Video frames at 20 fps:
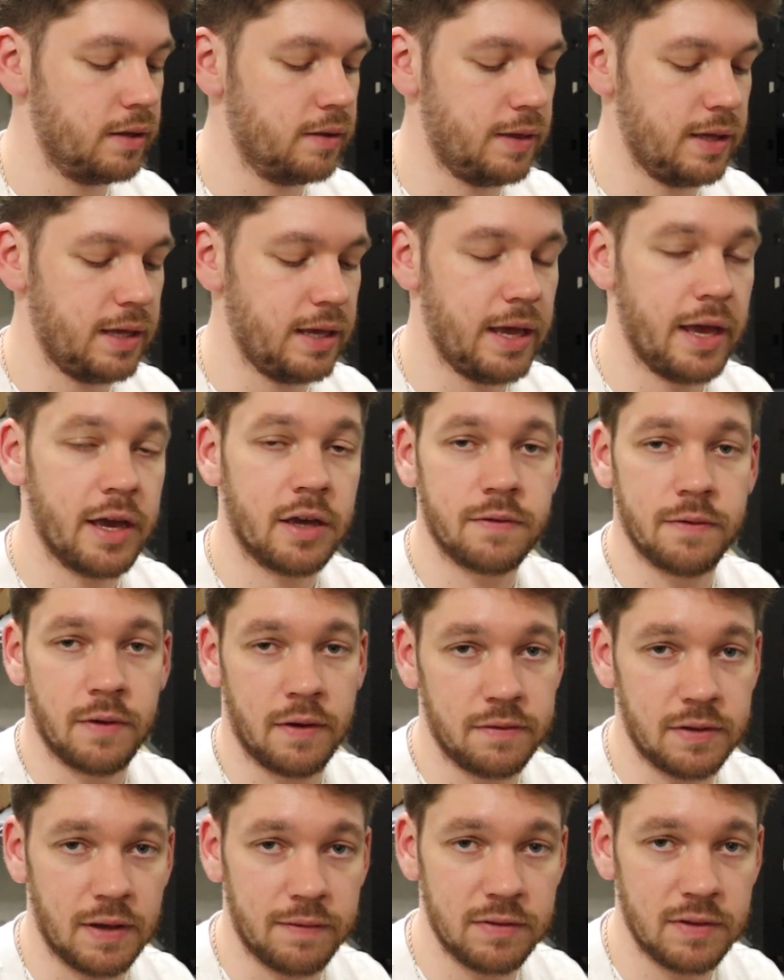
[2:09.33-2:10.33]
the
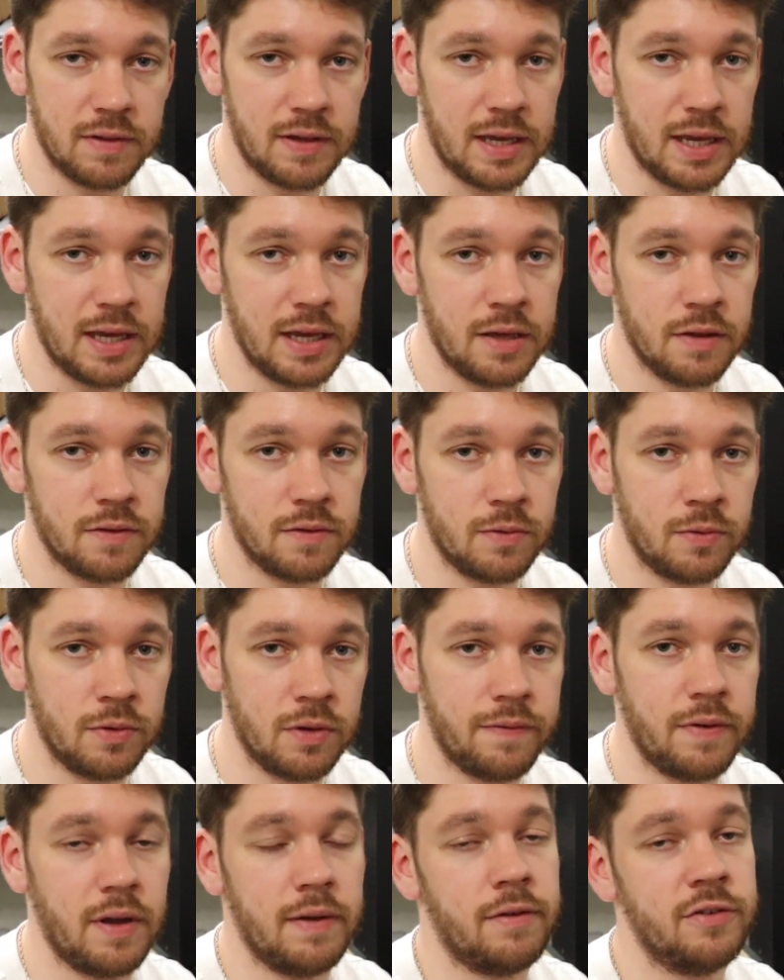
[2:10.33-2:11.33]
X570s, all
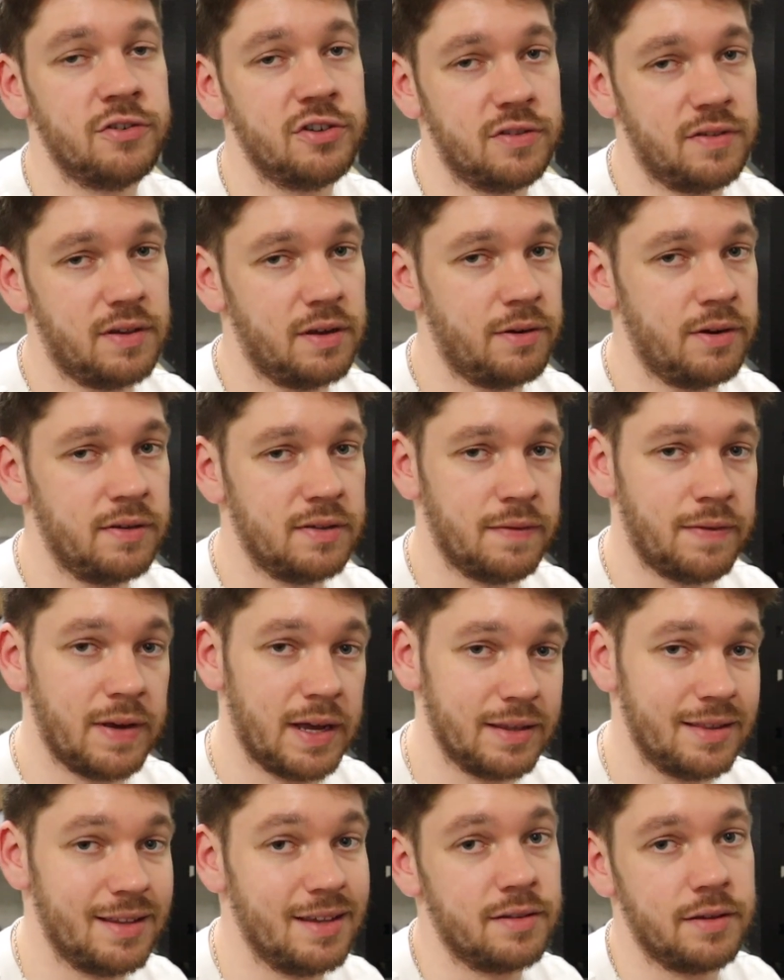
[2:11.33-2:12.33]
the 500 series have
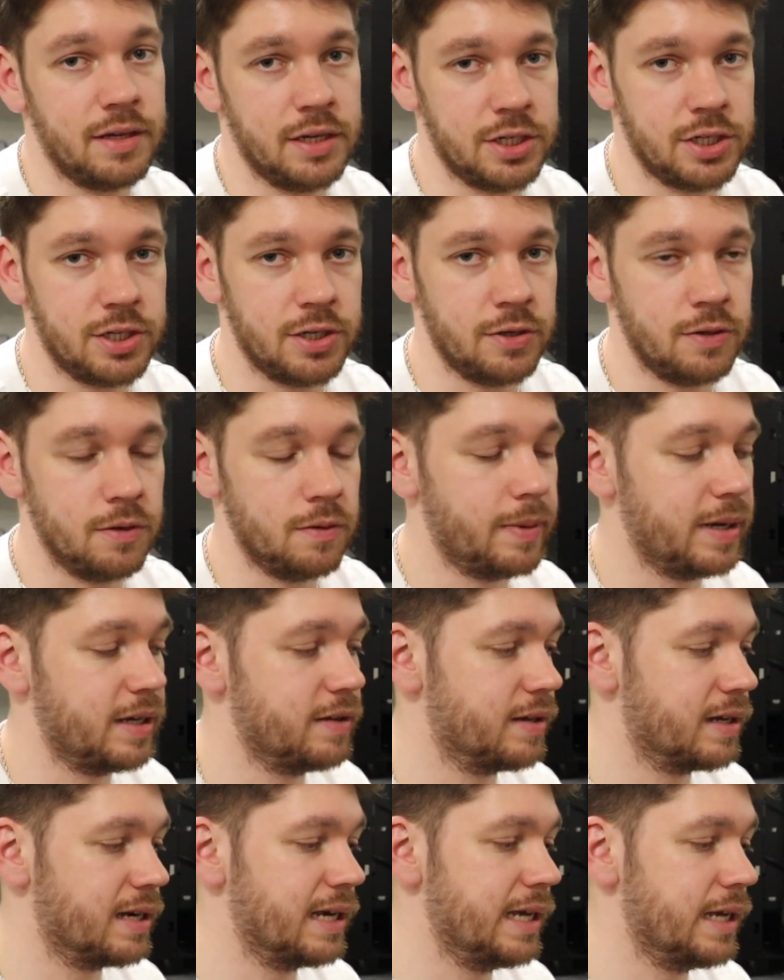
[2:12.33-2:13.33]
had this issue
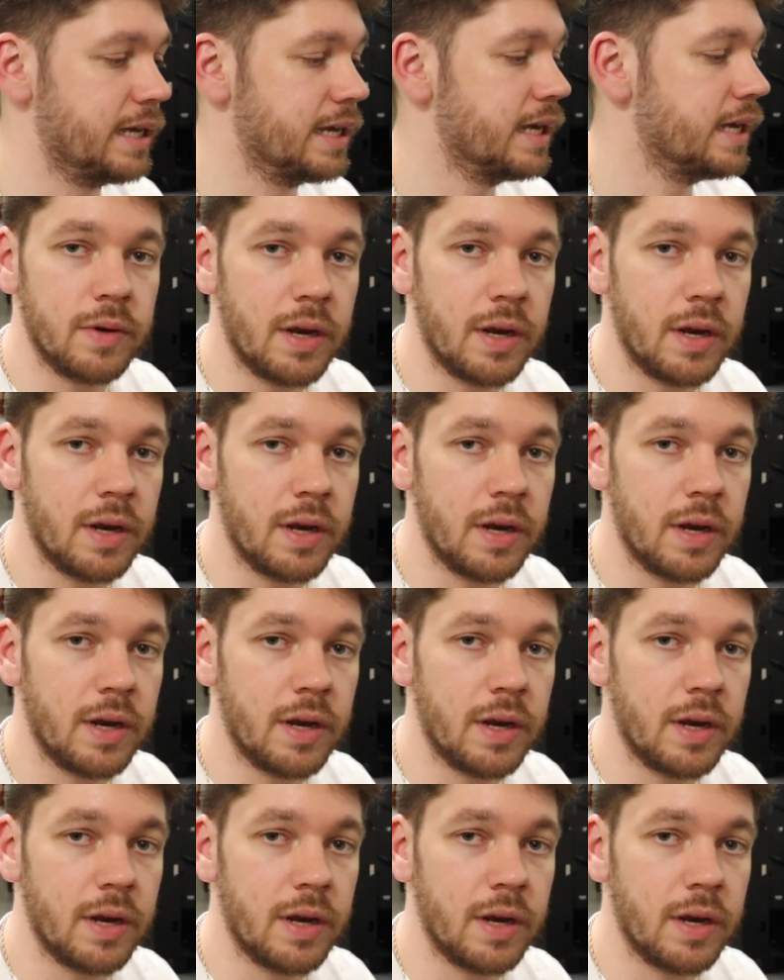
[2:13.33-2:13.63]
basically.